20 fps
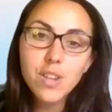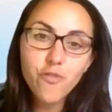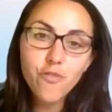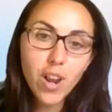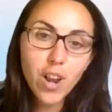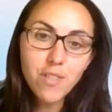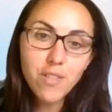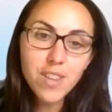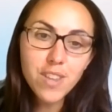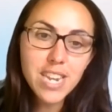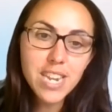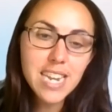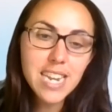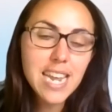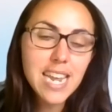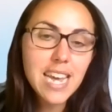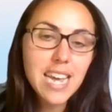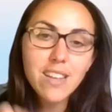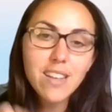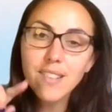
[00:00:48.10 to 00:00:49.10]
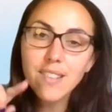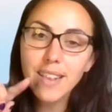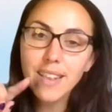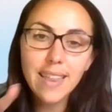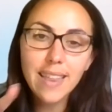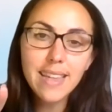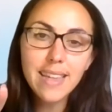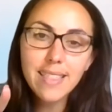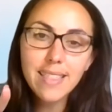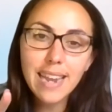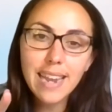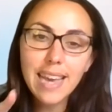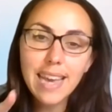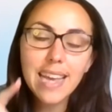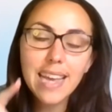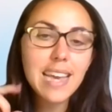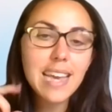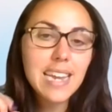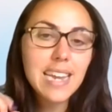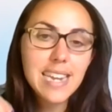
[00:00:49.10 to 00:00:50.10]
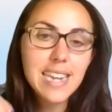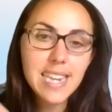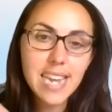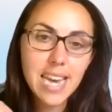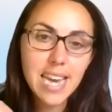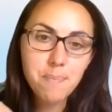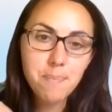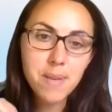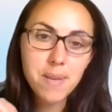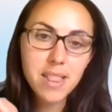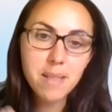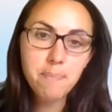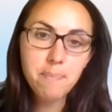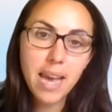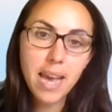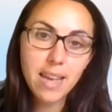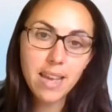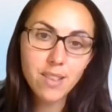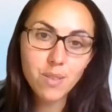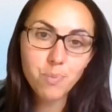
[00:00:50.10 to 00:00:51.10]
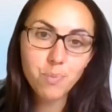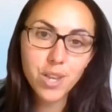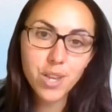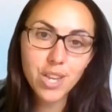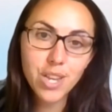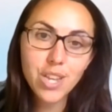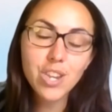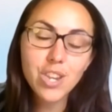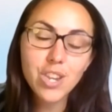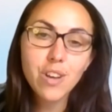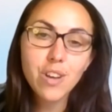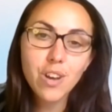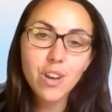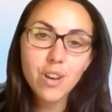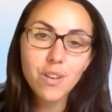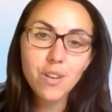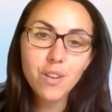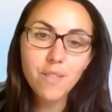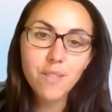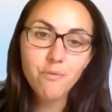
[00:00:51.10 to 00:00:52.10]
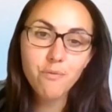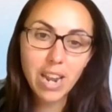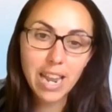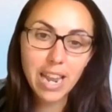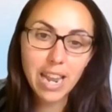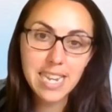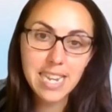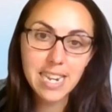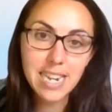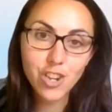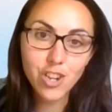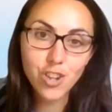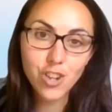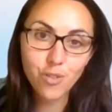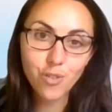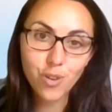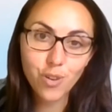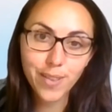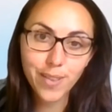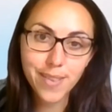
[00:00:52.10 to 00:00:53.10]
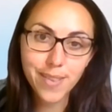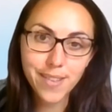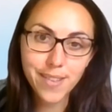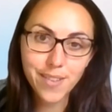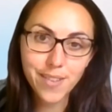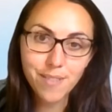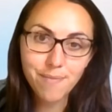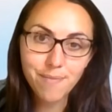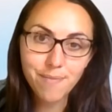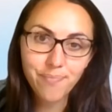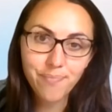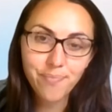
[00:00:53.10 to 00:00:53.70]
Follow the details, click the link and type in the password relating to your consult.